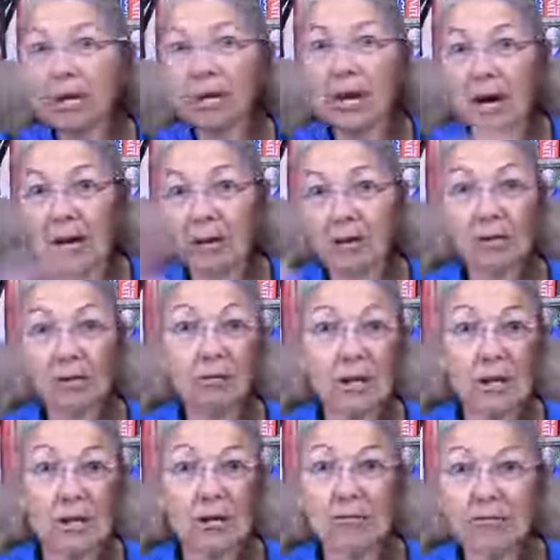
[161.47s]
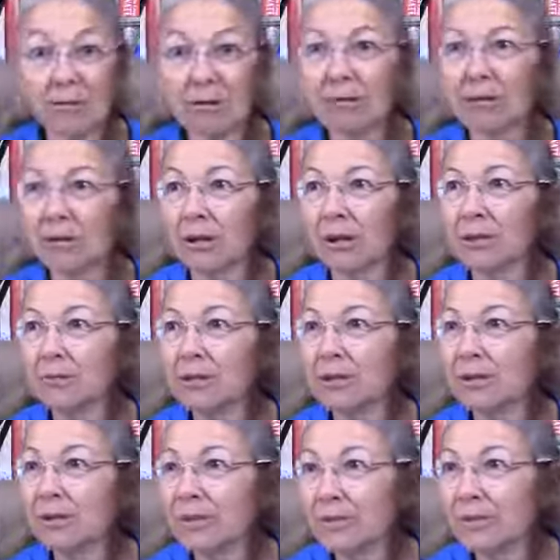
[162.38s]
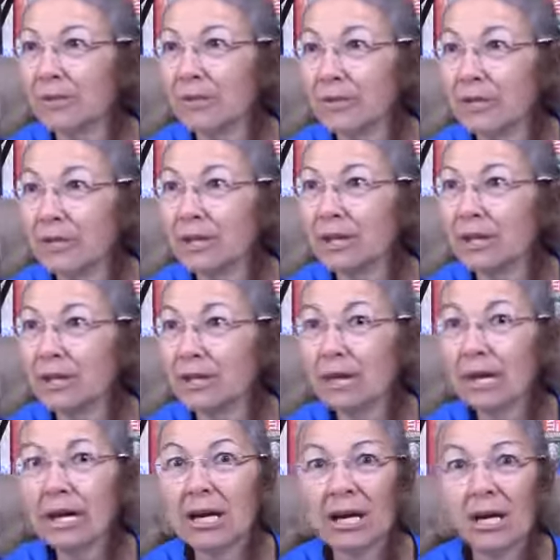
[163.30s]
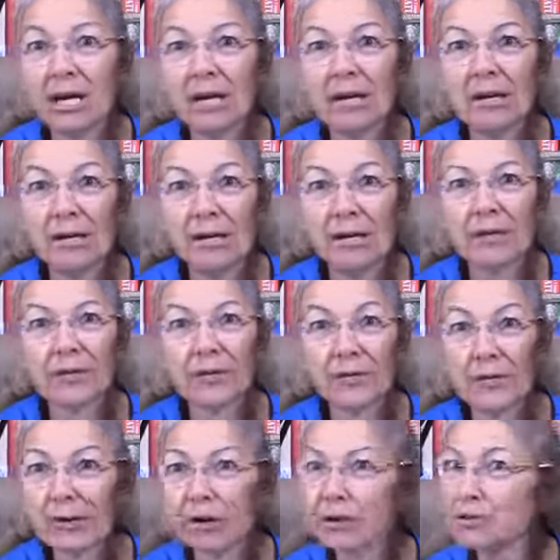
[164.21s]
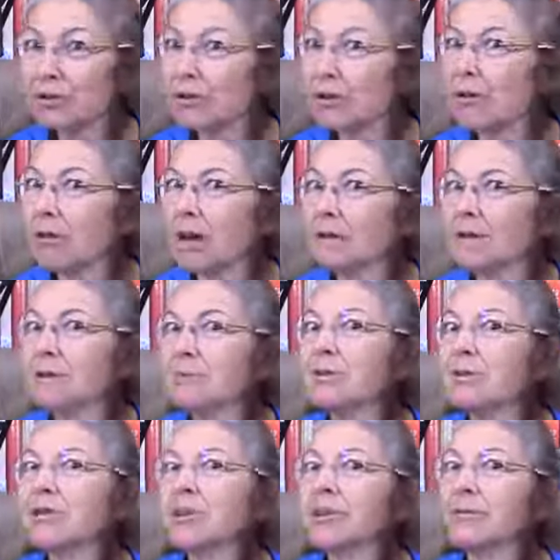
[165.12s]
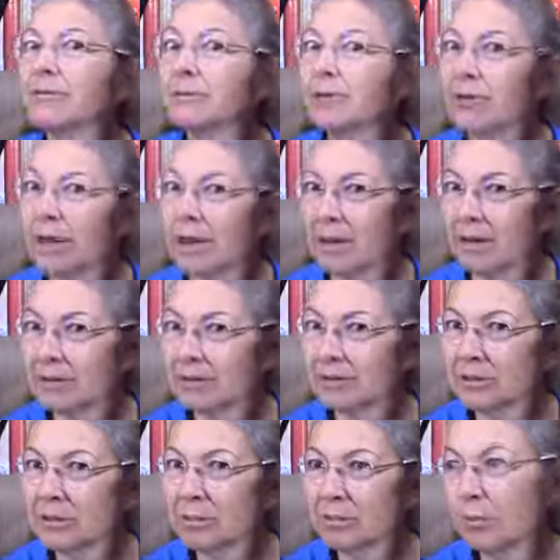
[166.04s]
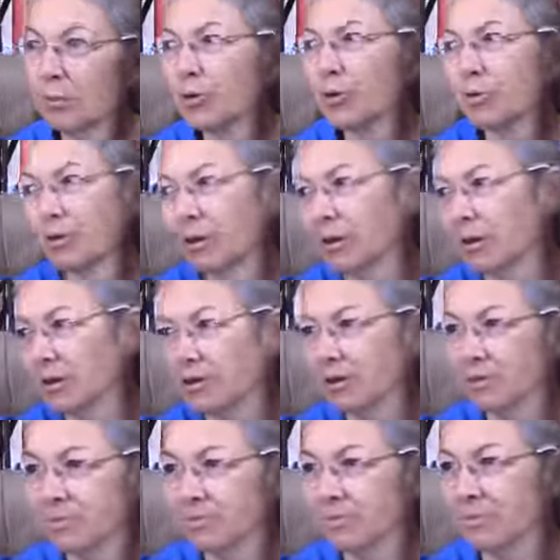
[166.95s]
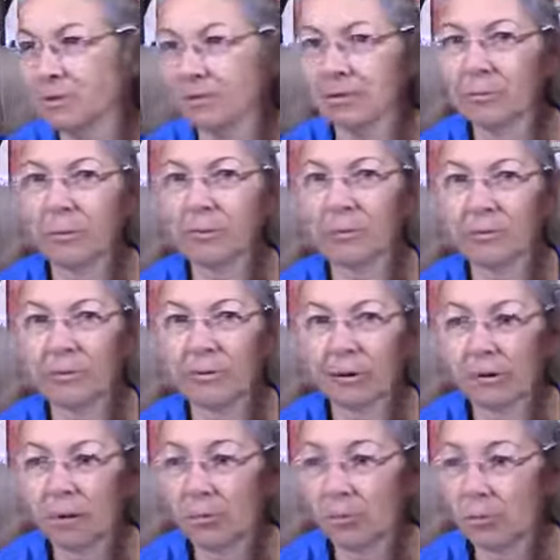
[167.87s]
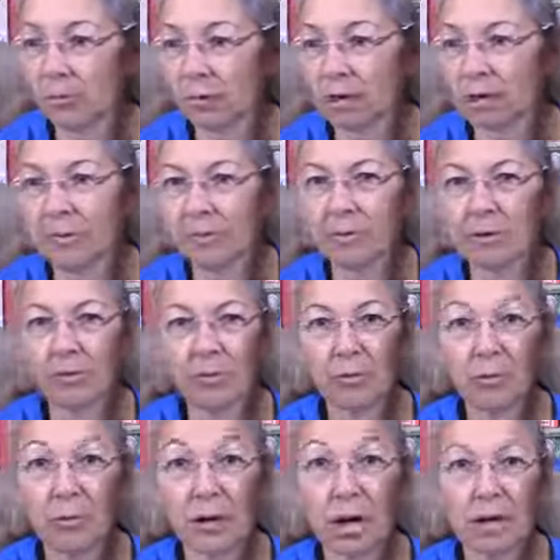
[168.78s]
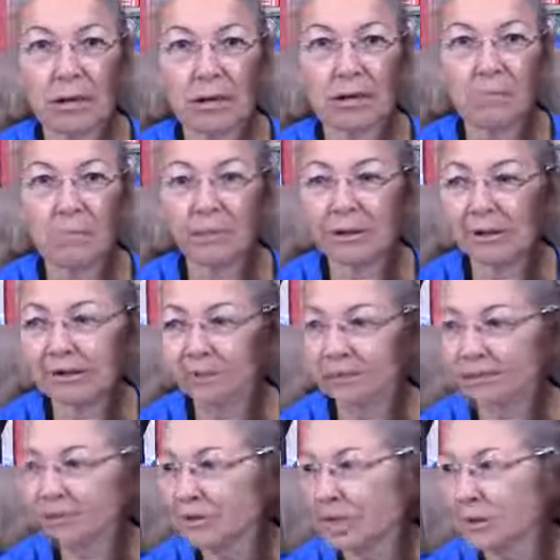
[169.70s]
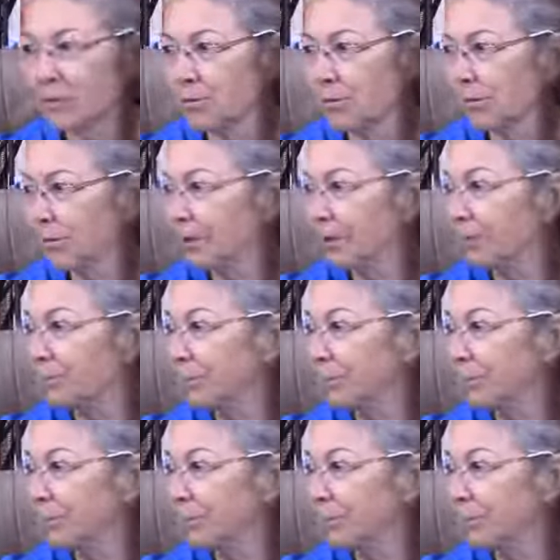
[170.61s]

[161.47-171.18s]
Kondo decluttering thing, yeah, yeah. There's a lot to be said for that. I mean, we're doing it because, you know, we have to figure out what we're keeping and what we're not keeping and that sort of thing.